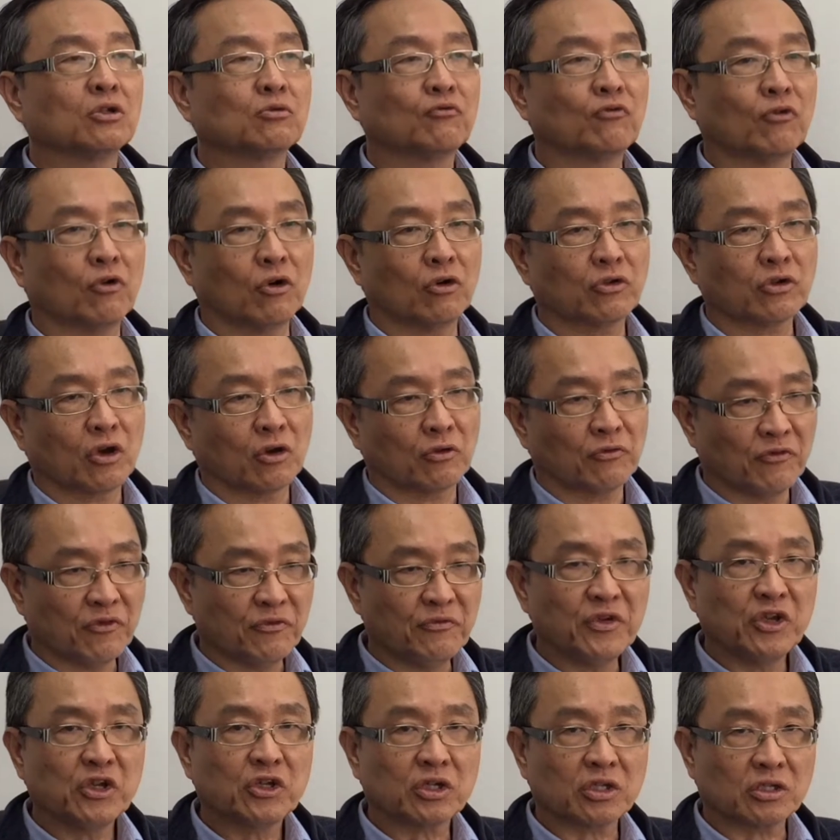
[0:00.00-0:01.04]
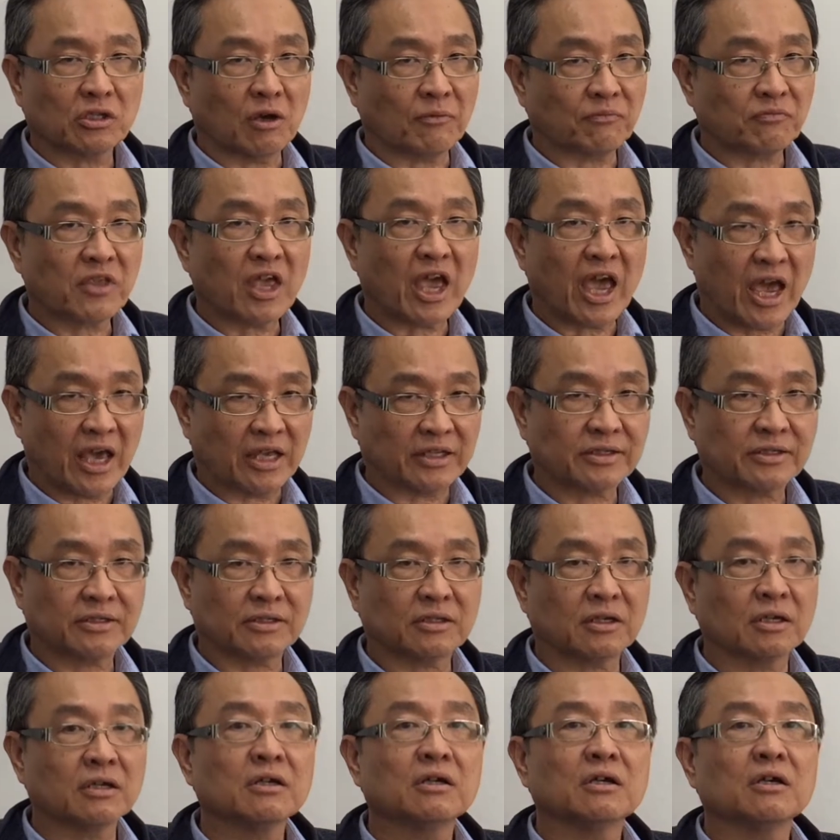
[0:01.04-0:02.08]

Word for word: for your revision of test.